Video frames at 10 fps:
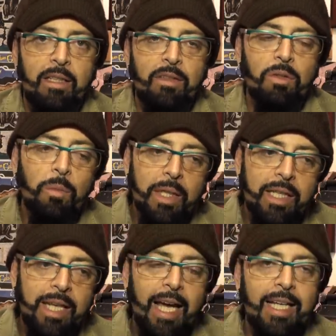So when a
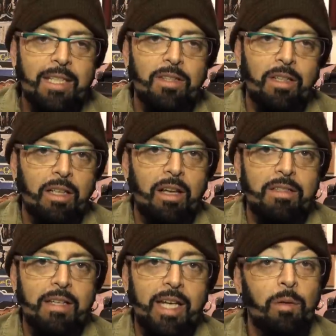cat gets their
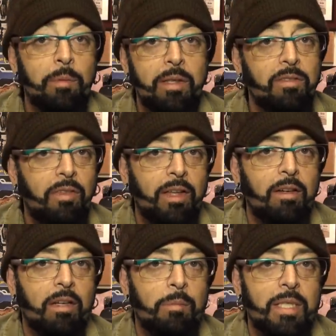claws taken away because you think
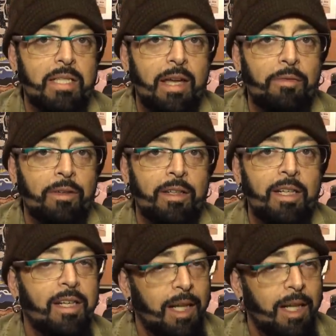you're gonna be safer,